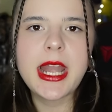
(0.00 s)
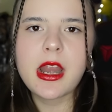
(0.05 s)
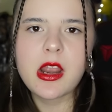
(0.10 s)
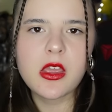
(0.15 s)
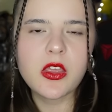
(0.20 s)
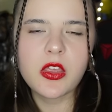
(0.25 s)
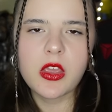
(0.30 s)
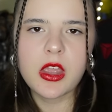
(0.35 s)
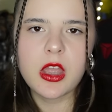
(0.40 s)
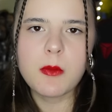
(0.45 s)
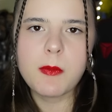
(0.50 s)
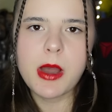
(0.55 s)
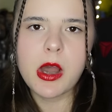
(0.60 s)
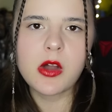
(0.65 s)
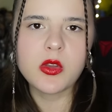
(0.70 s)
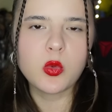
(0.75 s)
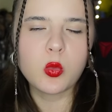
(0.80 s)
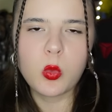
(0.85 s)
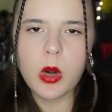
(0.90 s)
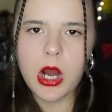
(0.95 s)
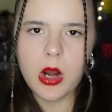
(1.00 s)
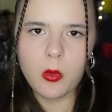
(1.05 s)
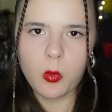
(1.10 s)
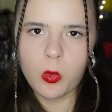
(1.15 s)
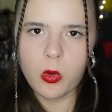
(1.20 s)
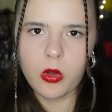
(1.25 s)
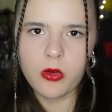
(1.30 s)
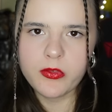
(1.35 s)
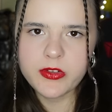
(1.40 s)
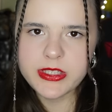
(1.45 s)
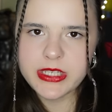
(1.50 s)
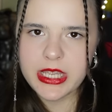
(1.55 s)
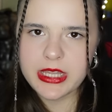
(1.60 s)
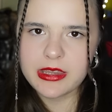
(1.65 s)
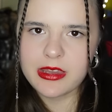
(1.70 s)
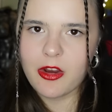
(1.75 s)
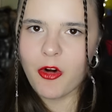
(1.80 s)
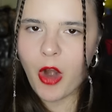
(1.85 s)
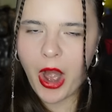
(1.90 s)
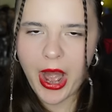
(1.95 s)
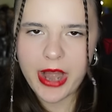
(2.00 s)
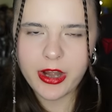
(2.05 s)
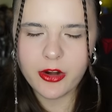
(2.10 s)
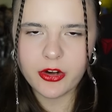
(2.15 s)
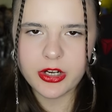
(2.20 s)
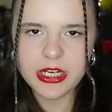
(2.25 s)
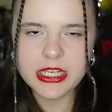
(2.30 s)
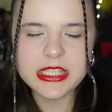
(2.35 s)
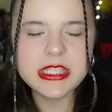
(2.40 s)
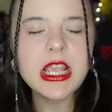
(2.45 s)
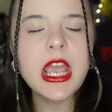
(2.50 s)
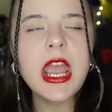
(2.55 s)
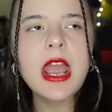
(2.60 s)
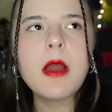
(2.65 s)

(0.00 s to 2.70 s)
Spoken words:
anything about werewolves and their hierarchies.